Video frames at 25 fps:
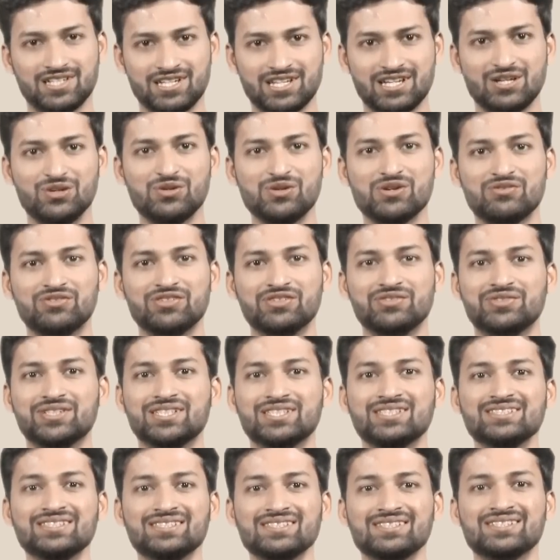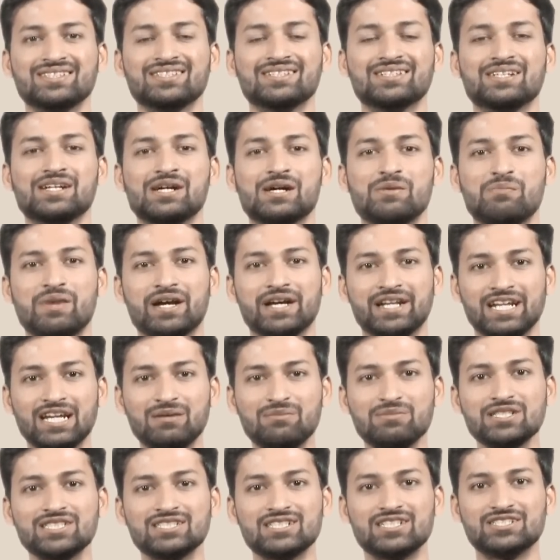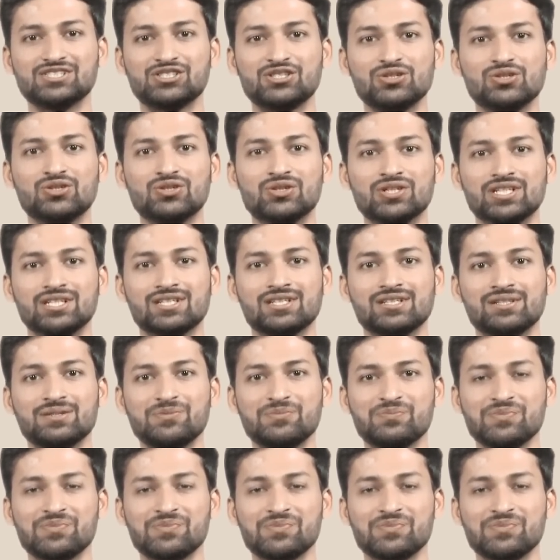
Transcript: Hello everyone, my name is Anshul Goel.